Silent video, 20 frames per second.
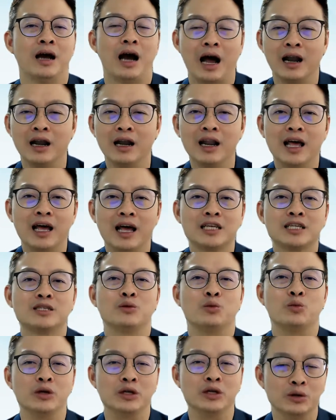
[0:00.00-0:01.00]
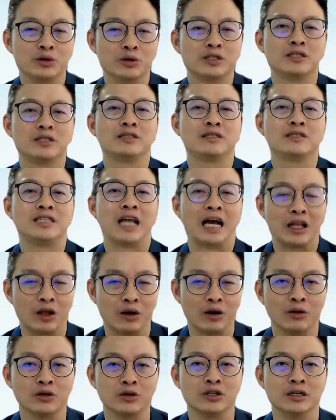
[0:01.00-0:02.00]
Unless we use
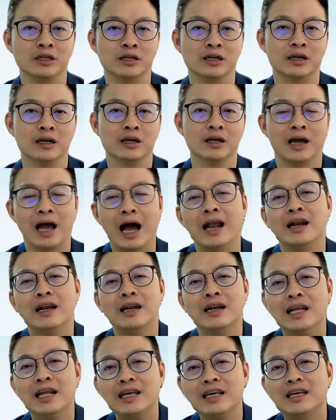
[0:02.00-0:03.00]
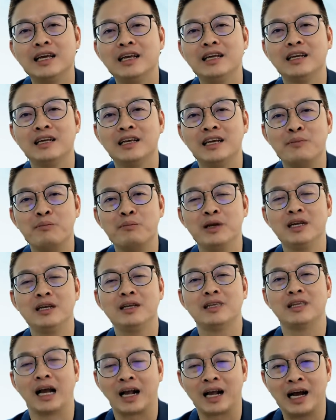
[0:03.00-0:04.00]
technology. And LinkedIn give
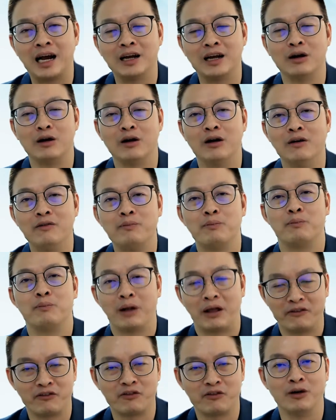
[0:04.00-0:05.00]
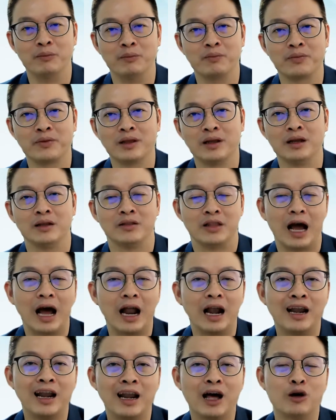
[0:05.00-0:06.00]
me that kind of platform that
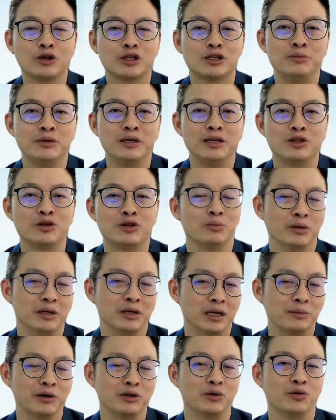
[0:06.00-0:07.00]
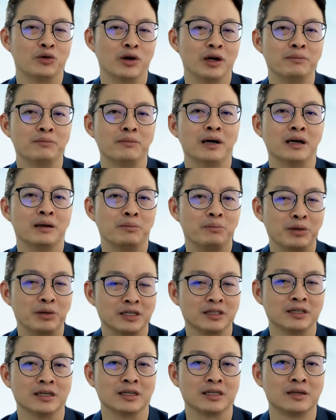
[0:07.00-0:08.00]
allows me to be able to run my
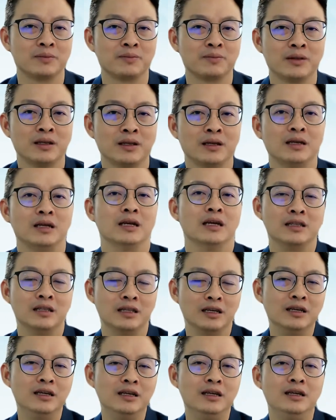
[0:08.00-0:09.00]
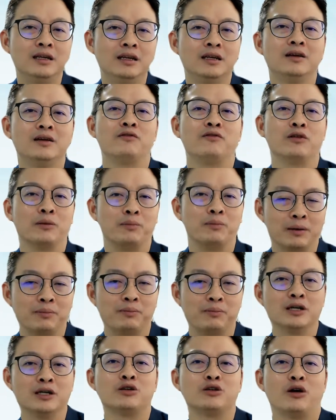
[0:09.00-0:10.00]
business for the
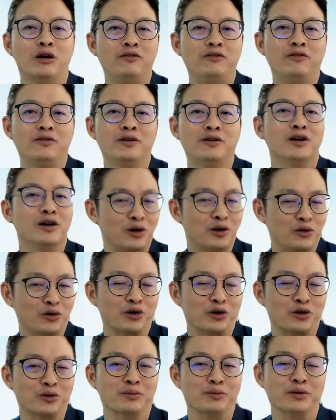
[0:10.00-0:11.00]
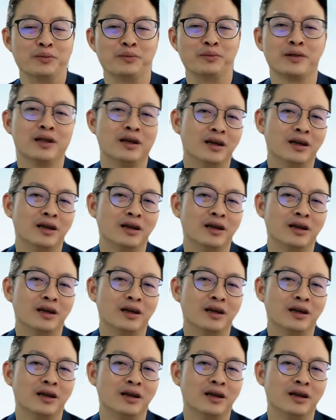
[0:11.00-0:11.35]
purpose of recruitment.